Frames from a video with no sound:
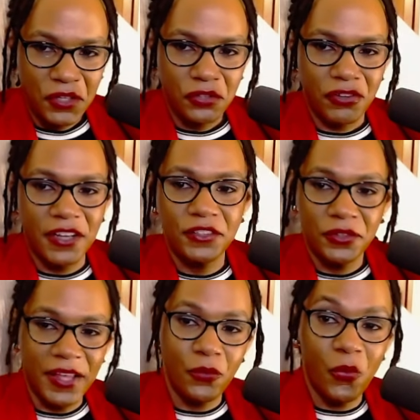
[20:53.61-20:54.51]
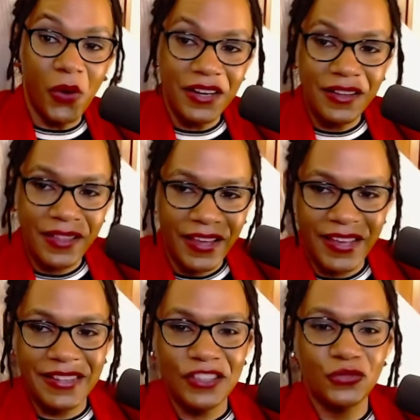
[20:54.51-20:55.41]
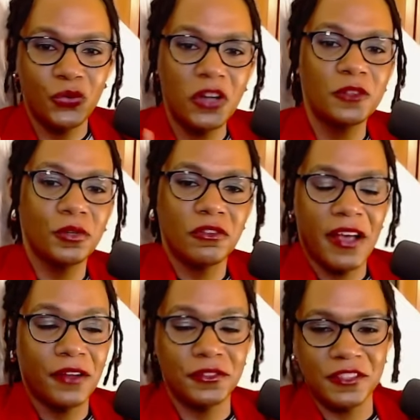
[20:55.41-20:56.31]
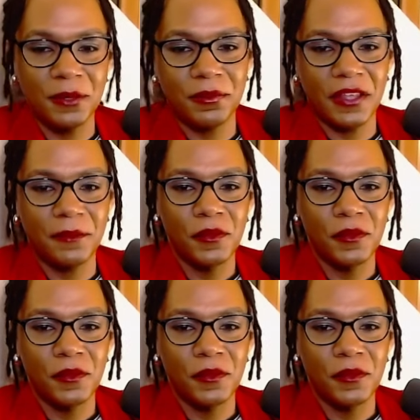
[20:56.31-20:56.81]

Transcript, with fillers: Try to do that one thing at least once per round or something.